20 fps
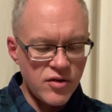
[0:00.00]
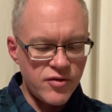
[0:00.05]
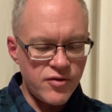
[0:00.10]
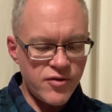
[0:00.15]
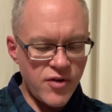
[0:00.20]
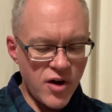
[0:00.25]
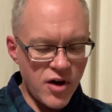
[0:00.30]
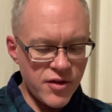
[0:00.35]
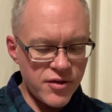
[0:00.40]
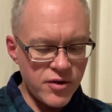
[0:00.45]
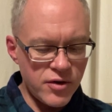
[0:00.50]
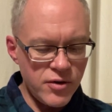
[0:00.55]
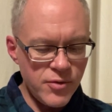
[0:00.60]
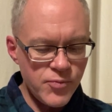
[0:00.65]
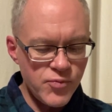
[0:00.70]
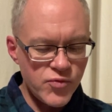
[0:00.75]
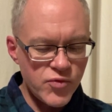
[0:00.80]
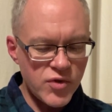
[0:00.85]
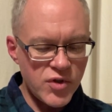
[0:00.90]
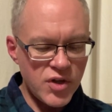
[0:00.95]
Father,
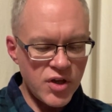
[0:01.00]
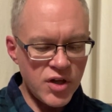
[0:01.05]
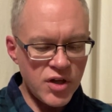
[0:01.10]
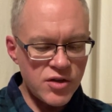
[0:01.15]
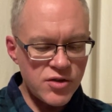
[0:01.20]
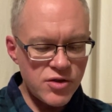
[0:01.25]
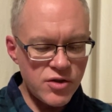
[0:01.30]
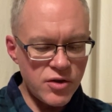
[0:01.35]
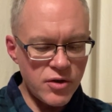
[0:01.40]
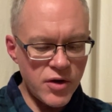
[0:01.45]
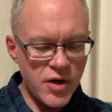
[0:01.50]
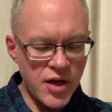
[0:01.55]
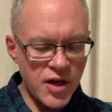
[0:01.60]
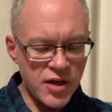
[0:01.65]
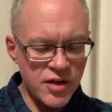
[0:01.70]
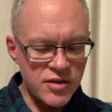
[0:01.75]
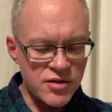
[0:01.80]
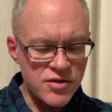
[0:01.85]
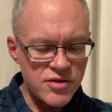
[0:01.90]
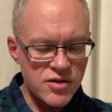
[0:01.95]
into your
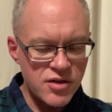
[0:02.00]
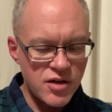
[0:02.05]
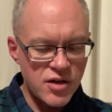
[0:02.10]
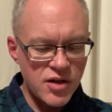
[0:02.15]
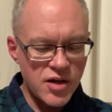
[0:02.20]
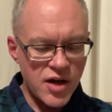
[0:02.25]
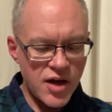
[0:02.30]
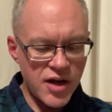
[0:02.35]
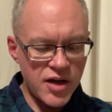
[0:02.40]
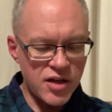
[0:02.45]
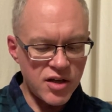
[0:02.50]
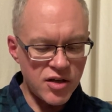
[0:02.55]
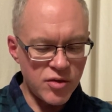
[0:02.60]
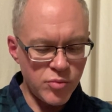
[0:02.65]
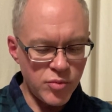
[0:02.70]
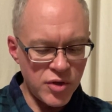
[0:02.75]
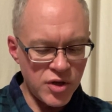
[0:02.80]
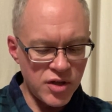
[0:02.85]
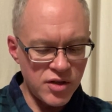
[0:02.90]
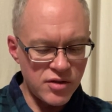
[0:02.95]
hands I
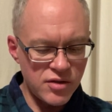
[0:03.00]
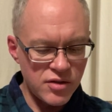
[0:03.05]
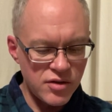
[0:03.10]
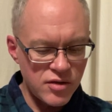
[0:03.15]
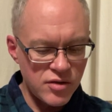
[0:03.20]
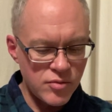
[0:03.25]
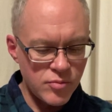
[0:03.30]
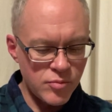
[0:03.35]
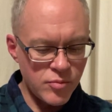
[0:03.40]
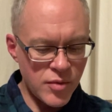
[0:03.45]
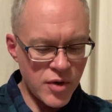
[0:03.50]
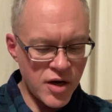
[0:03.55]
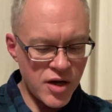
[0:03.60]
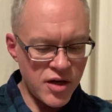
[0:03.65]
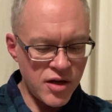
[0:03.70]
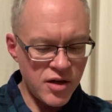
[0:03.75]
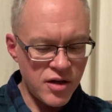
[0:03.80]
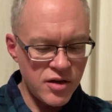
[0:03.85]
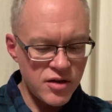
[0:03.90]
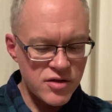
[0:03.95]
commit
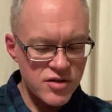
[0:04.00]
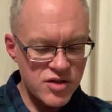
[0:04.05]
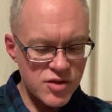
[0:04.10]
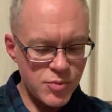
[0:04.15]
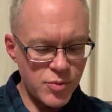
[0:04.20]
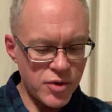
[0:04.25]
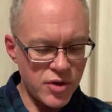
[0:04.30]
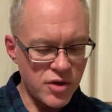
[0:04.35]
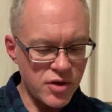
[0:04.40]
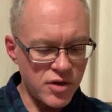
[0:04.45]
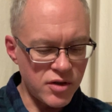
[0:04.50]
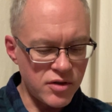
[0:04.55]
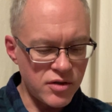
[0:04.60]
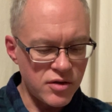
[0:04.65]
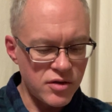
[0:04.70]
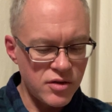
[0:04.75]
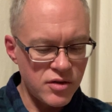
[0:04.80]
my spirit.